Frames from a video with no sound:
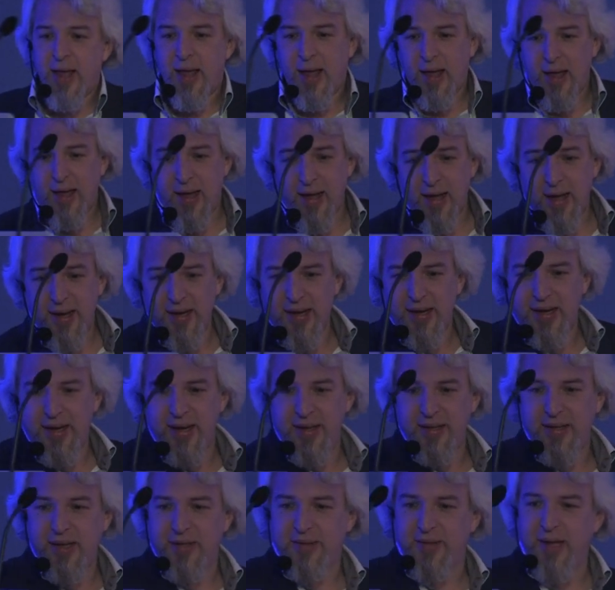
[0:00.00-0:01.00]
uh,
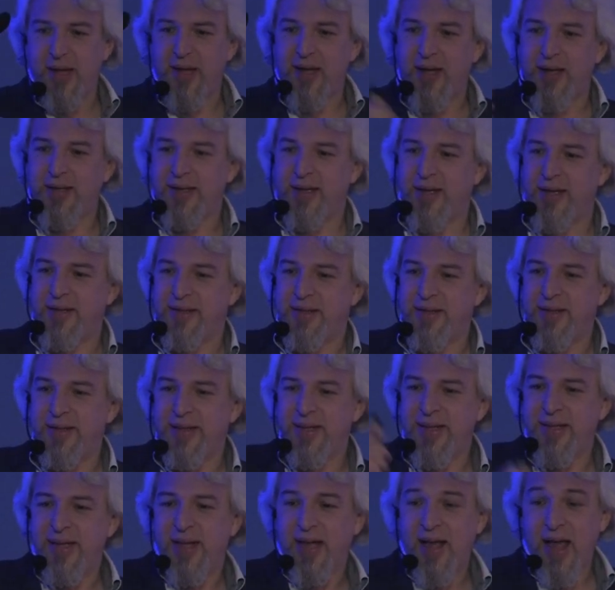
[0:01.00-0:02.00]
uh,
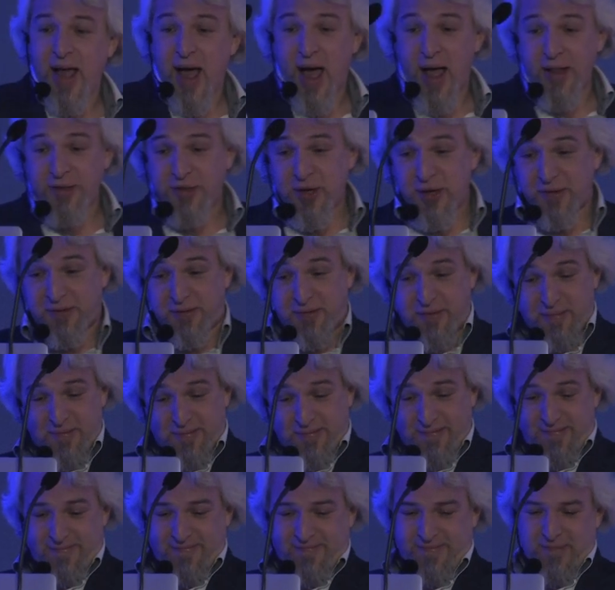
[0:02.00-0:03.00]
I'll just
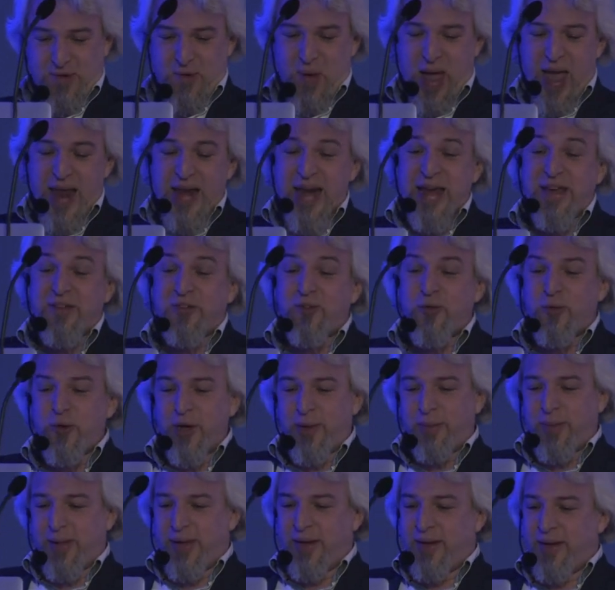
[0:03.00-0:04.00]
do an
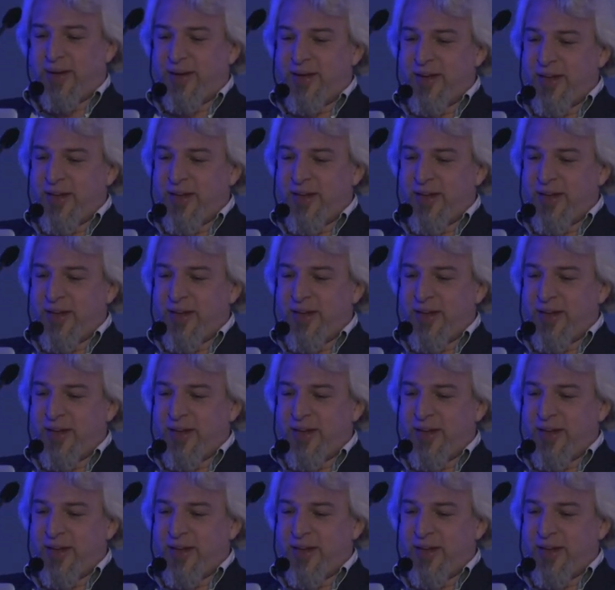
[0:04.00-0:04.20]
extremely